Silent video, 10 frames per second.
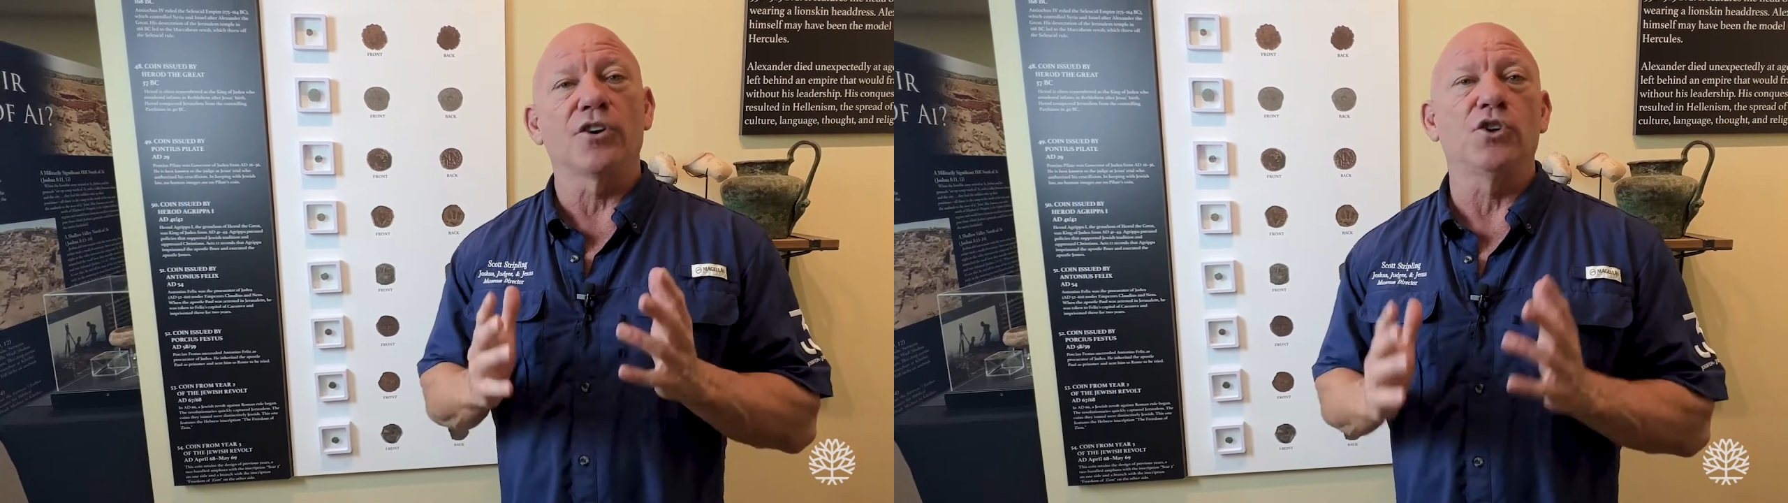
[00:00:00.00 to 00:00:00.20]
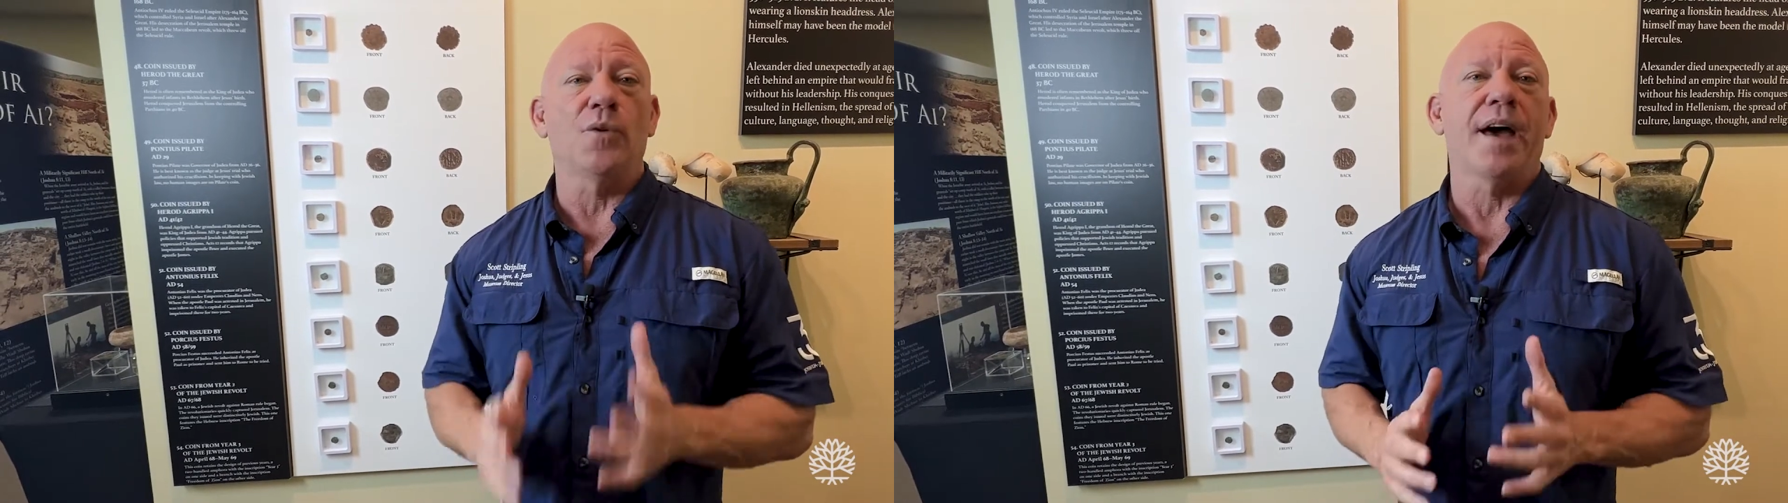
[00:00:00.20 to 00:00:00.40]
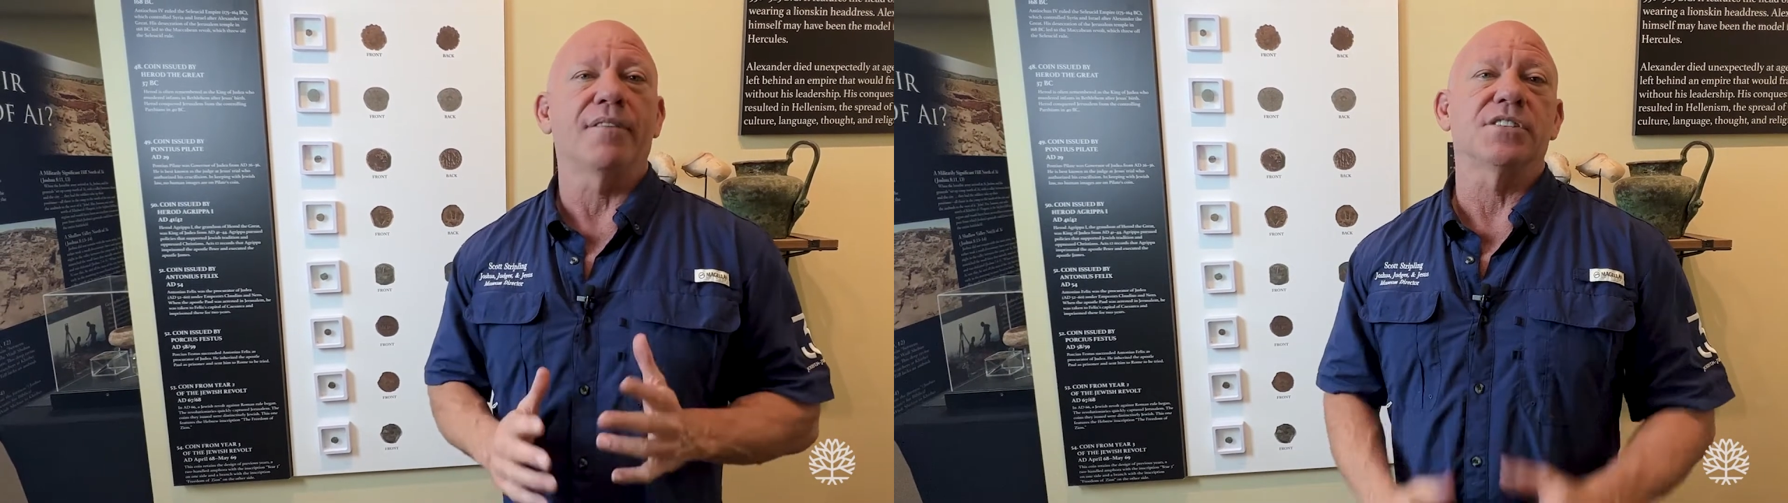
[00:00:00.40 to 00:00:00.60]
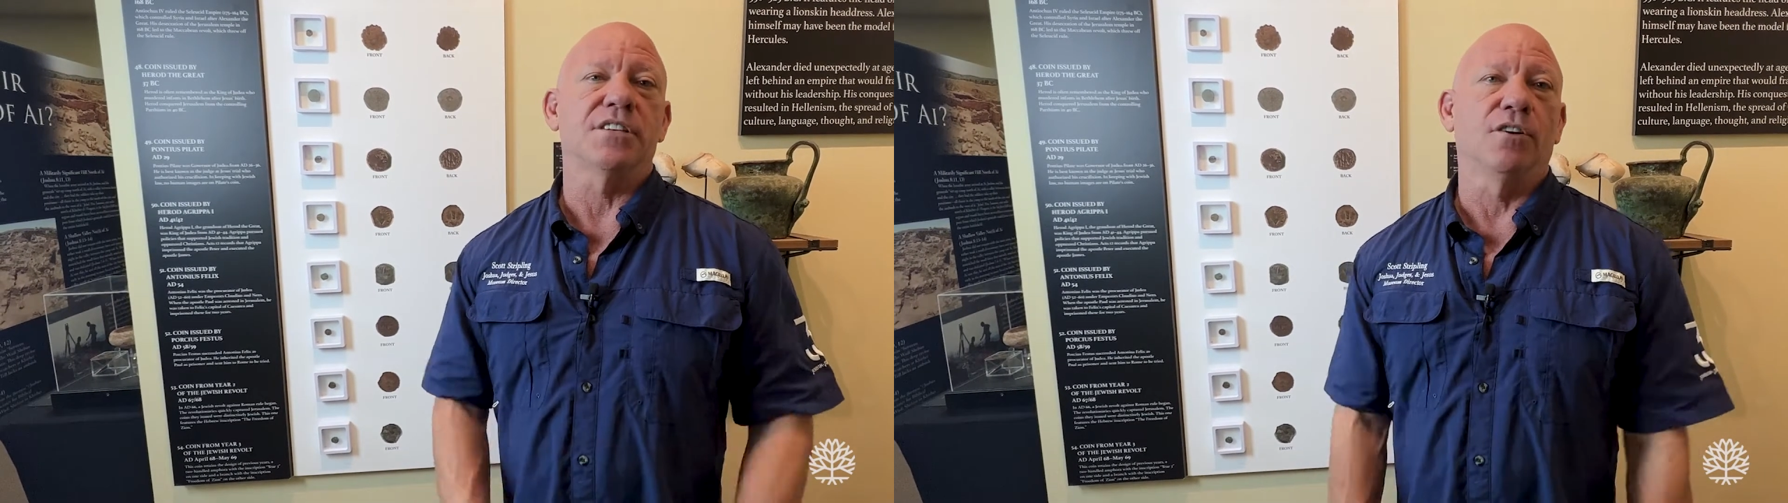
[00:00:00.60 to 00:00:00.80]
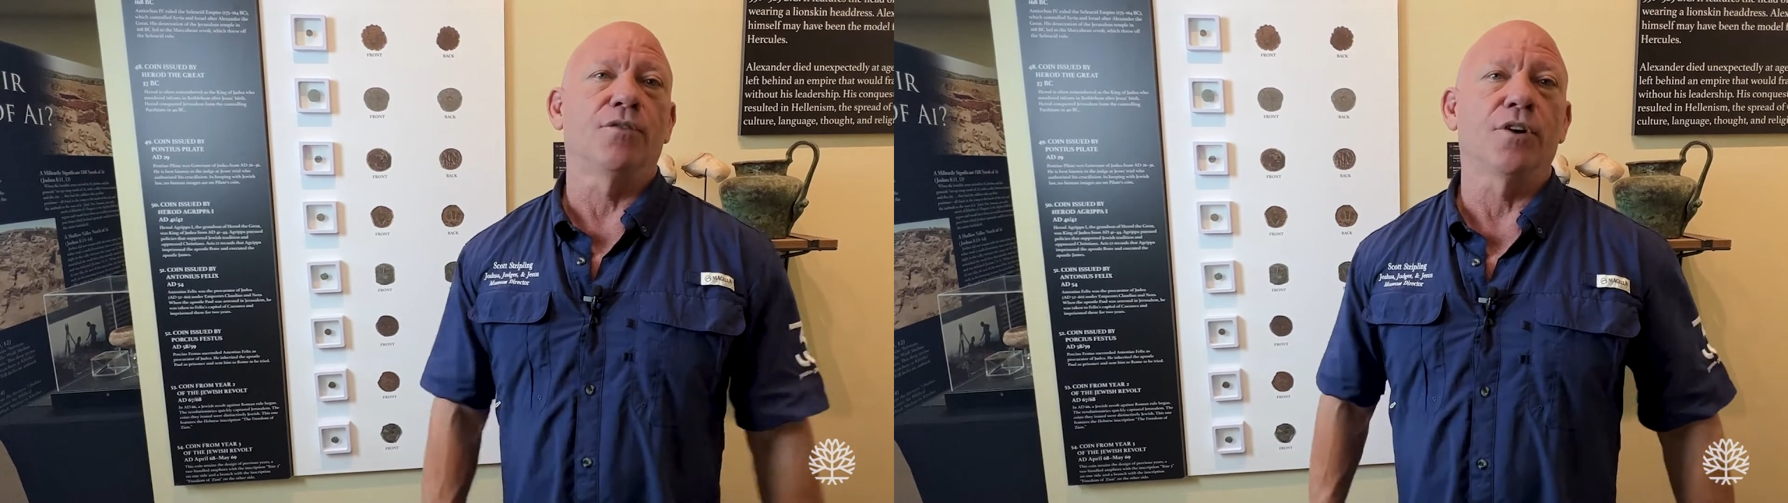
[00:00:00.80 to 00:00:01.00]
to have
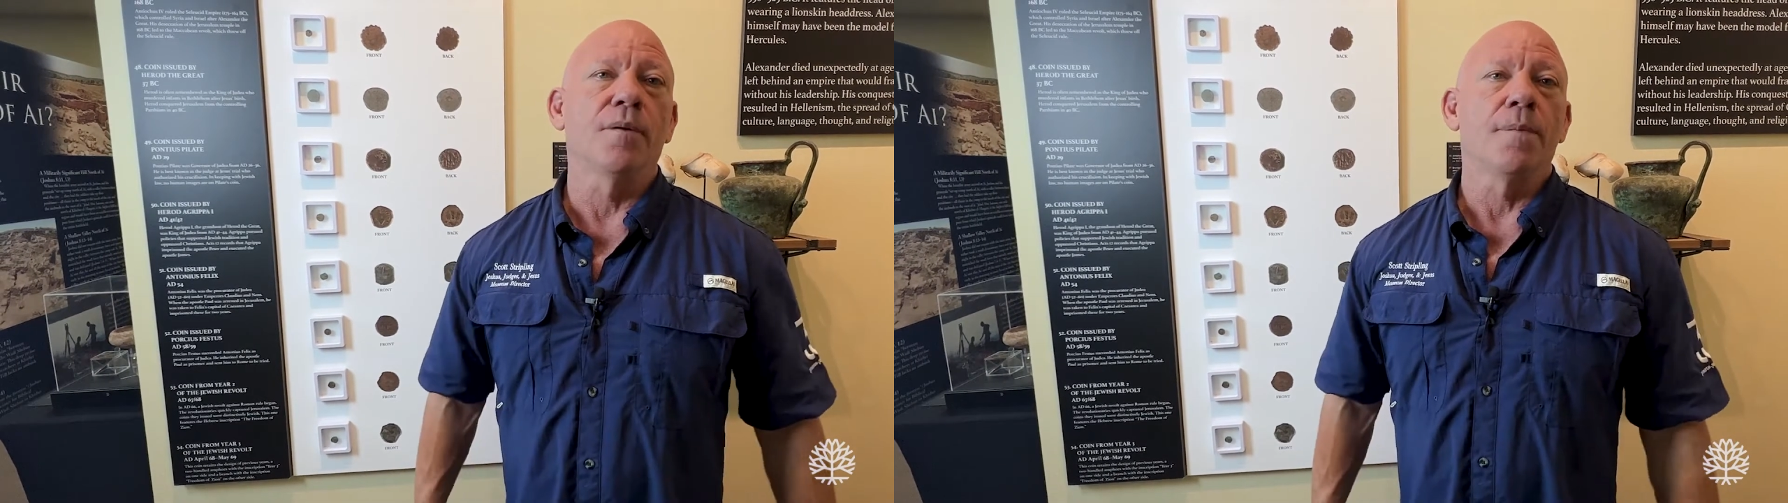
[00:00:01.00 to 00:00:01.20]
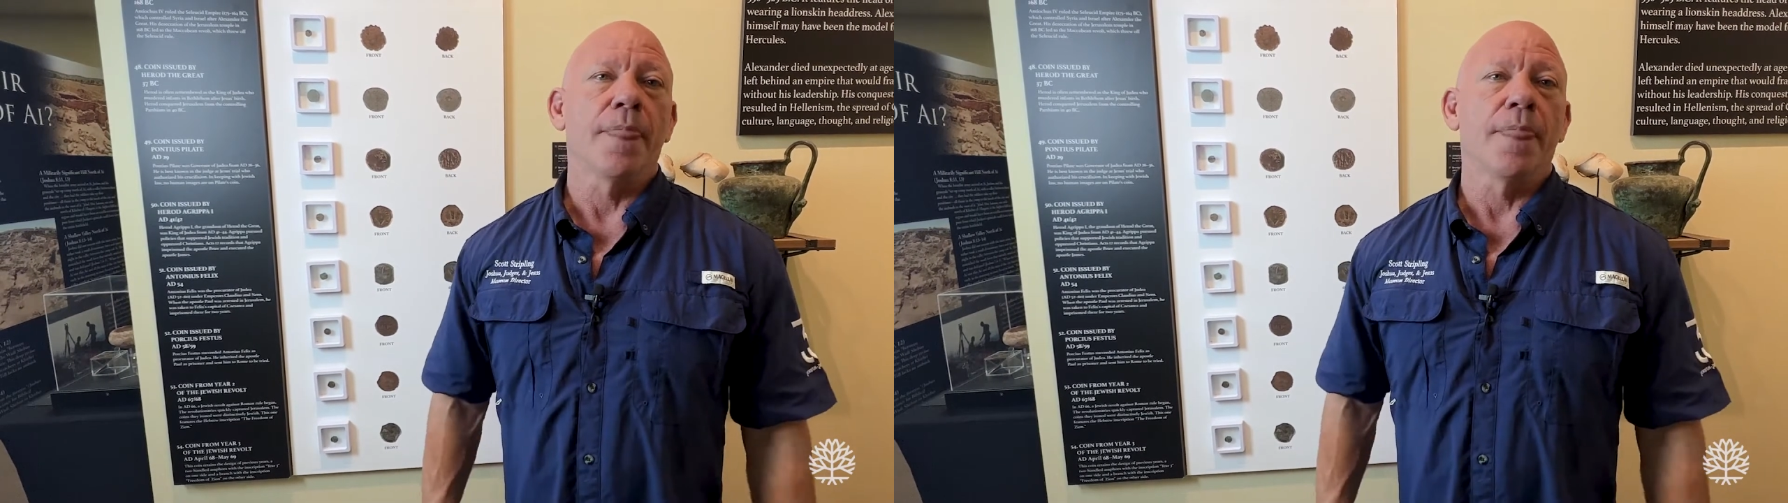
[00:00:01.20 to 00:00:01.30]
silver